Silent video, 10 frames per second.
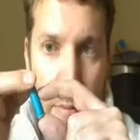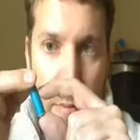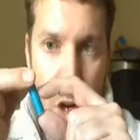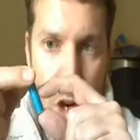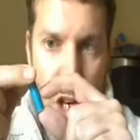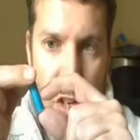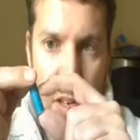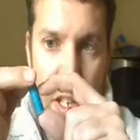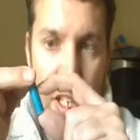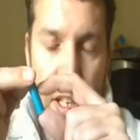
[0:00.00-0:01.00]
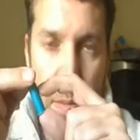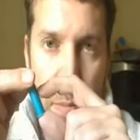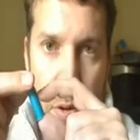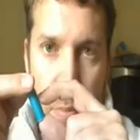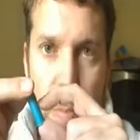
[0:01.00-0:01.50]
cartridge, the
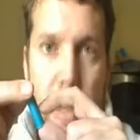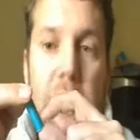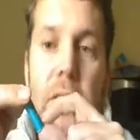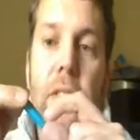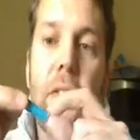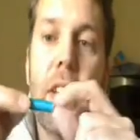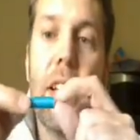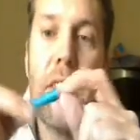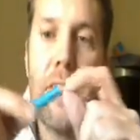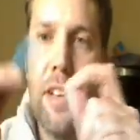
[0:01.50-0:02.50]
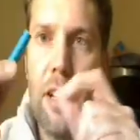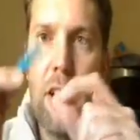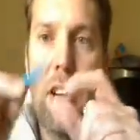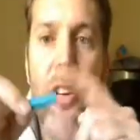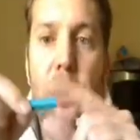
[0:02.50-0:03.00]
bottom bit of this
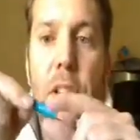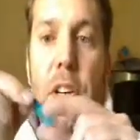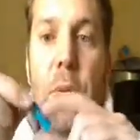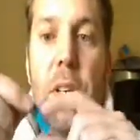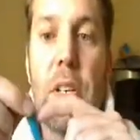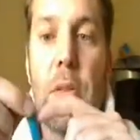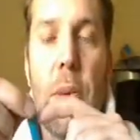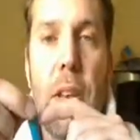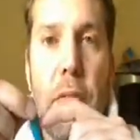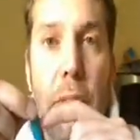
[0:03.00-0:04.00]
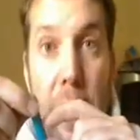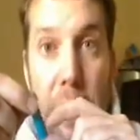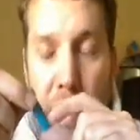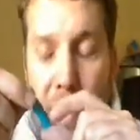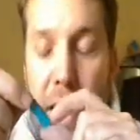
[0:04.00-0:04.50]
cartridge, which is where the
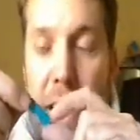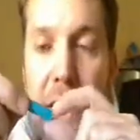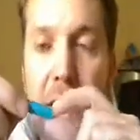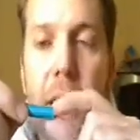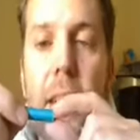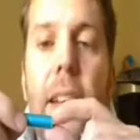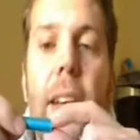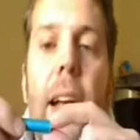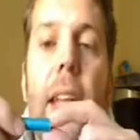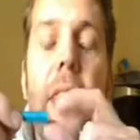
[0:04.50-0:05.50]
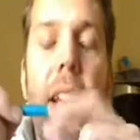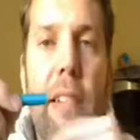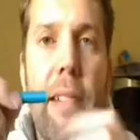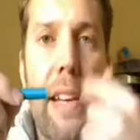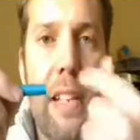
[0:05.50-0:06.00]
flavouring is, and that
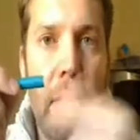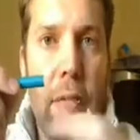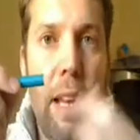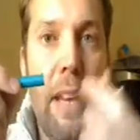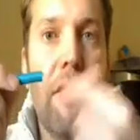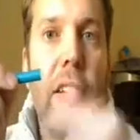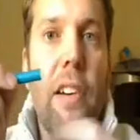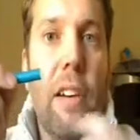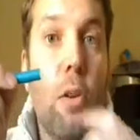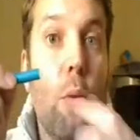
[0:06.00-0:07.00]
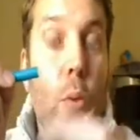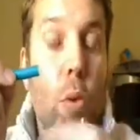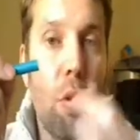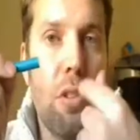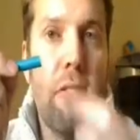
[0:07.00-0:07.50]
creates the flavouring and the
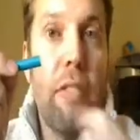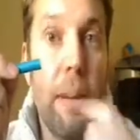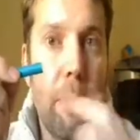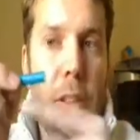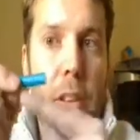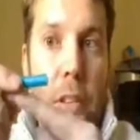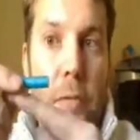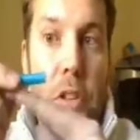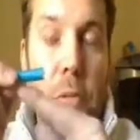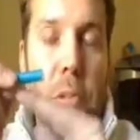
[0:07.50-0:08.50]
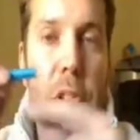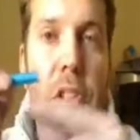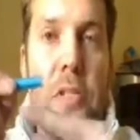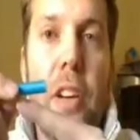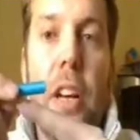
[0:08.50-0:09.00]
water vapour that you've just
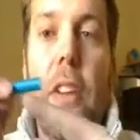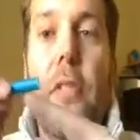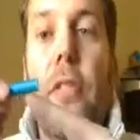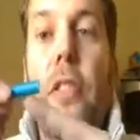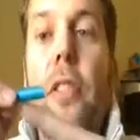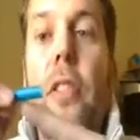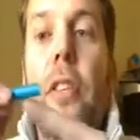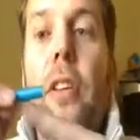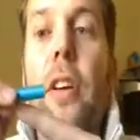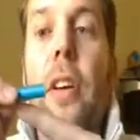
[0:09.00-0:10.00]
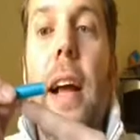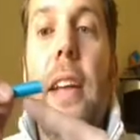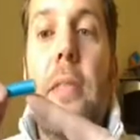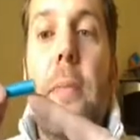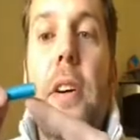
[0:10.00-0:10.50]
produced from going through the
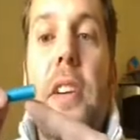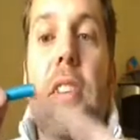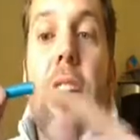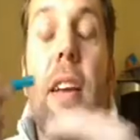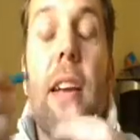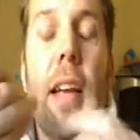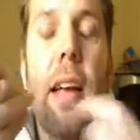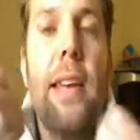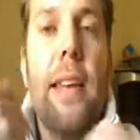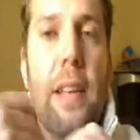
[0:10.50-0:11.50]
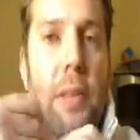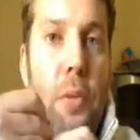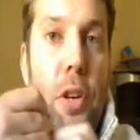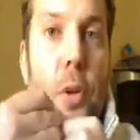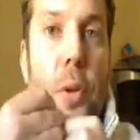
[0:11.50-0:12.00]
atomizer, and then that's
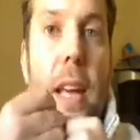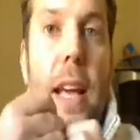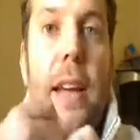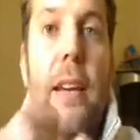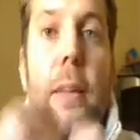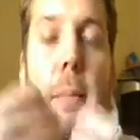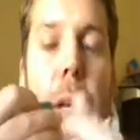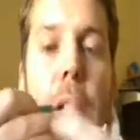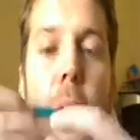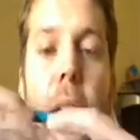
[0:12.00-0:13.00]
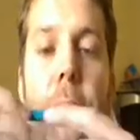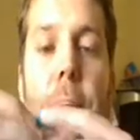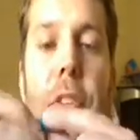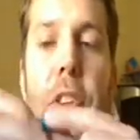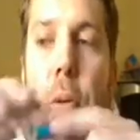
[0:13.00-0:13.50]
what you inhale and blow out.
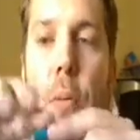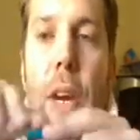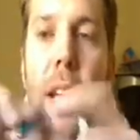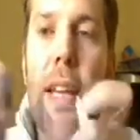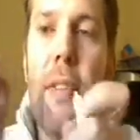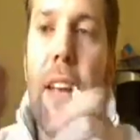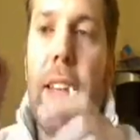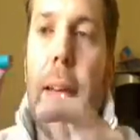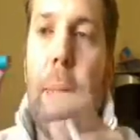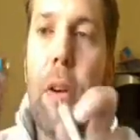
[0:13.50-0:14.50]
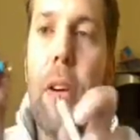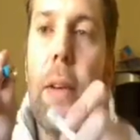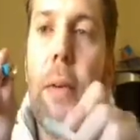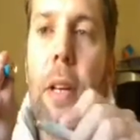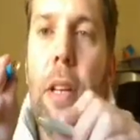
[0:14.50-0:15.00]
So we're going to give it a demo
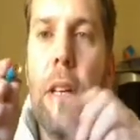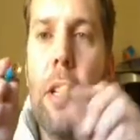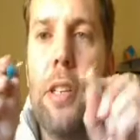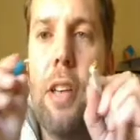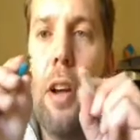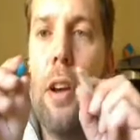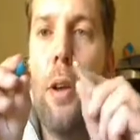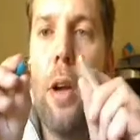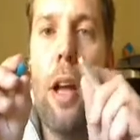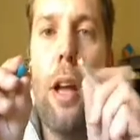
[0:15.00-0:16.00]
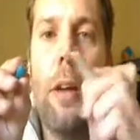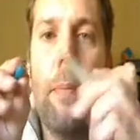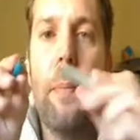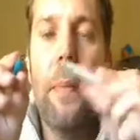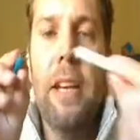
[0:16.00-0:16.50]
now. So
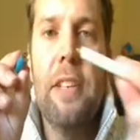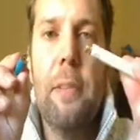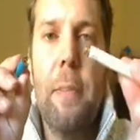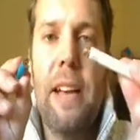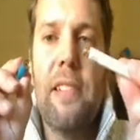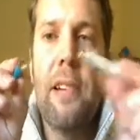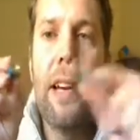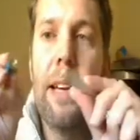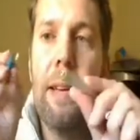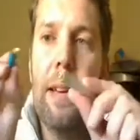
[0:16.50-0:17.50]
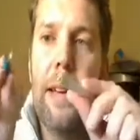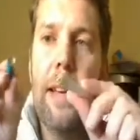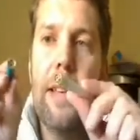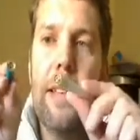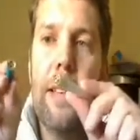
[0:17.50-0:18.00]
here's the battery,
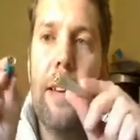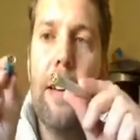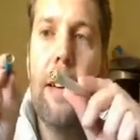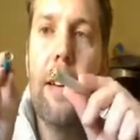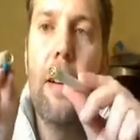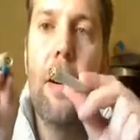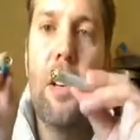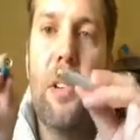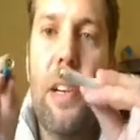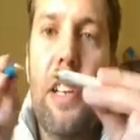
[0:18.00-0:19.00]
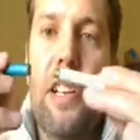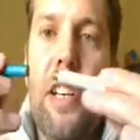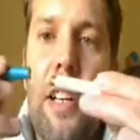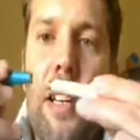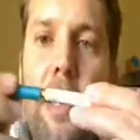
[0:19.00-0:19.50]
here's the cartridge,
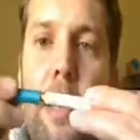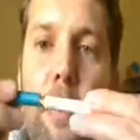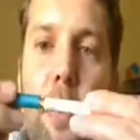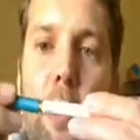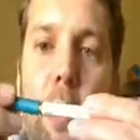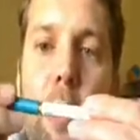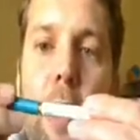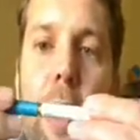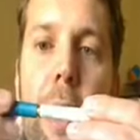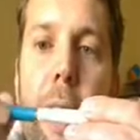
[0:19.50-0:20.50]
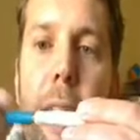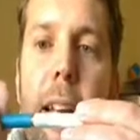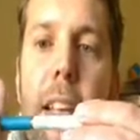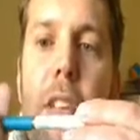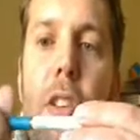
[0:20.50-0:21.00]
simple click
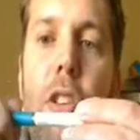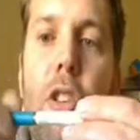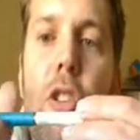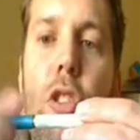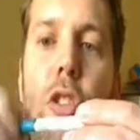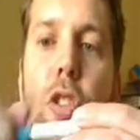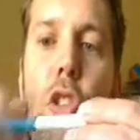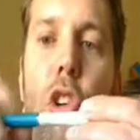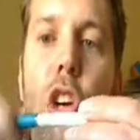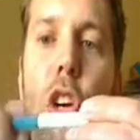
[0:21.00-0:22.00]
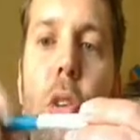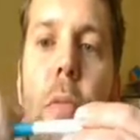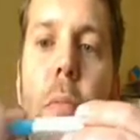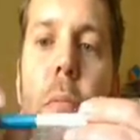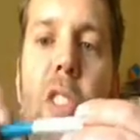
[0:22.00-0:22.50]
and screw.
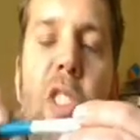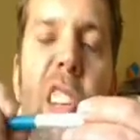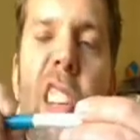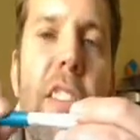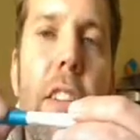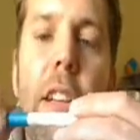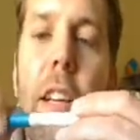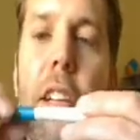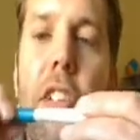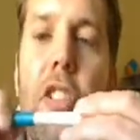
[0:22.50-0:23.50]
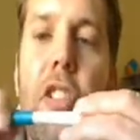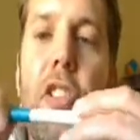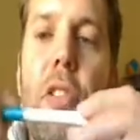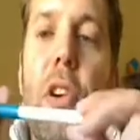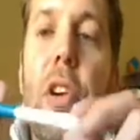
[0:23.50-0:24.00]
Sorry, there's no click, it's just a
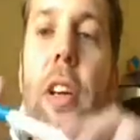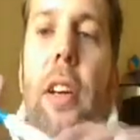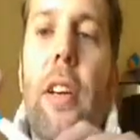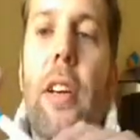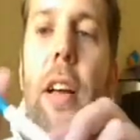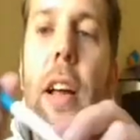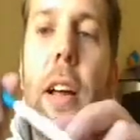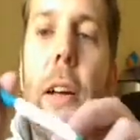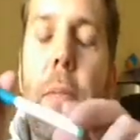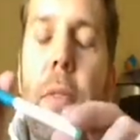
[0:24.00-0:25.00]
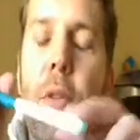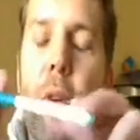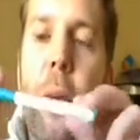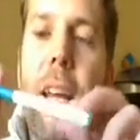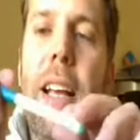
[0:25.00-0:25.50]
screw. I
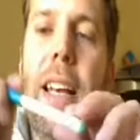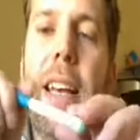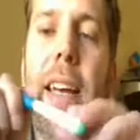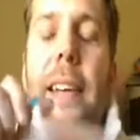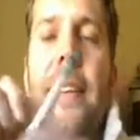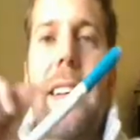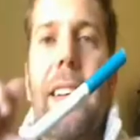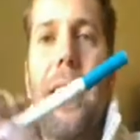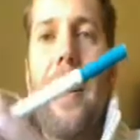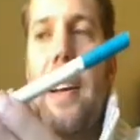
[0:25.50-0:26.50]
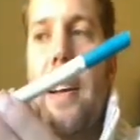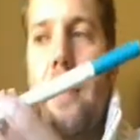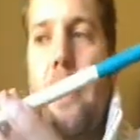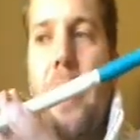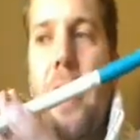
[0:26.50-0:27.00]
want to be clear.
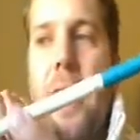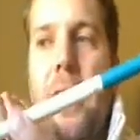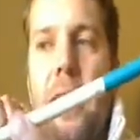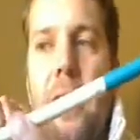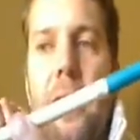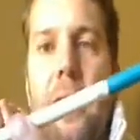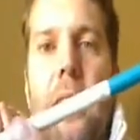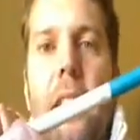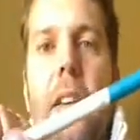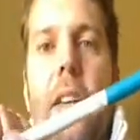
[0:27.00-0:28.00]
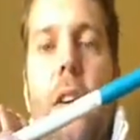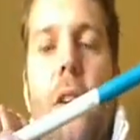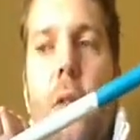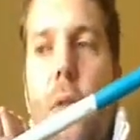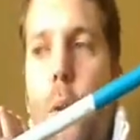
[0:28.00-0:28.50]
There's the
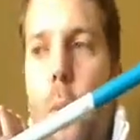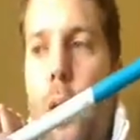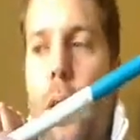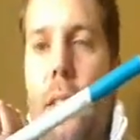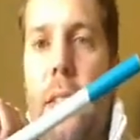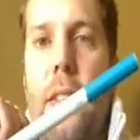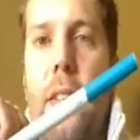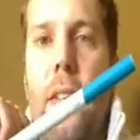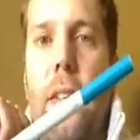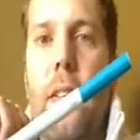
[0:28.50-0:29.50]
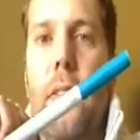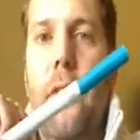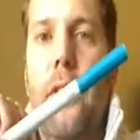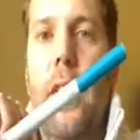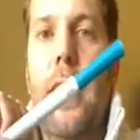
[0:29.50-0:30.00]
whole product
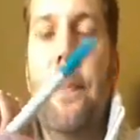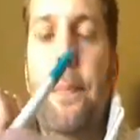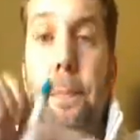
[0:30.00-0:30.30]
fully.